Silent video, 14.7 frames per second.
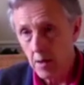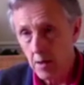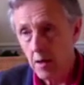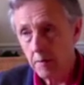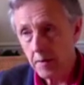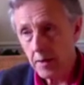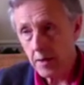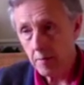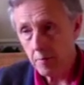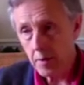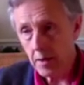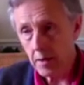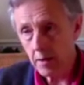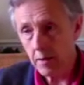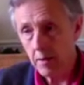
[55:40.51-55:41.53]
of
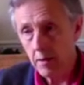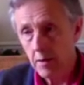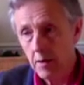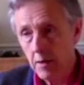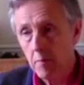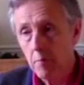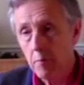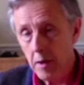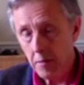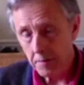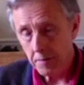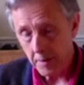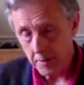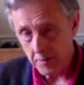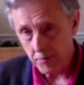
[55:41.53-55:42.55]
keeping both
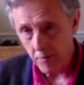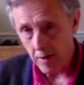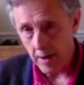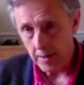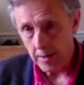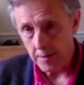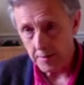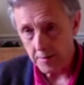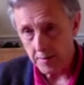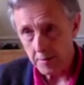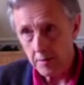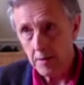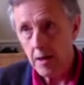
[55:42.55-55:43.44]
Israelis